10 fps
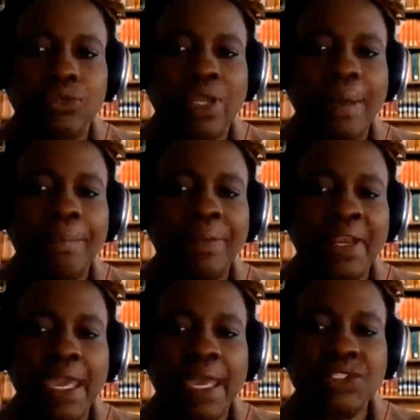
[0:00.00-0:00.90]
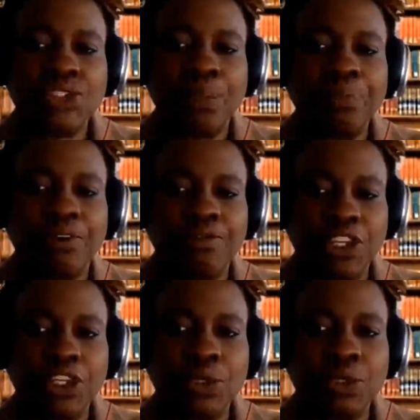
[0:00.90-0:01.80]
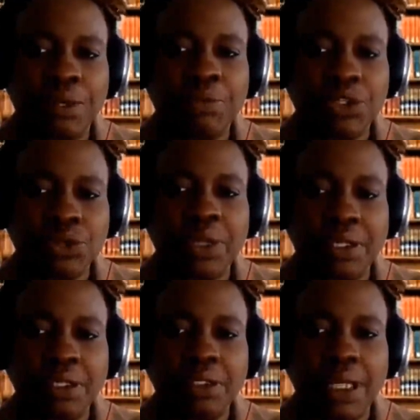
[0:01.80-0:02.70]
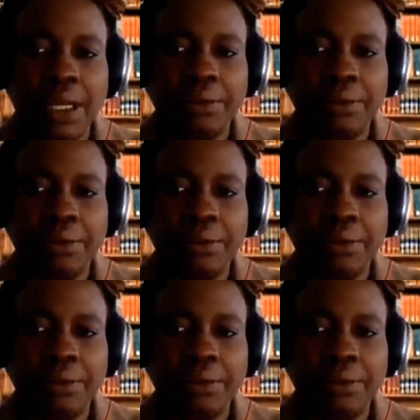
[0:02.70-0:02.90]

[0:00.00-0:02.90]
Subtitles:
You can play and stop your videos in between.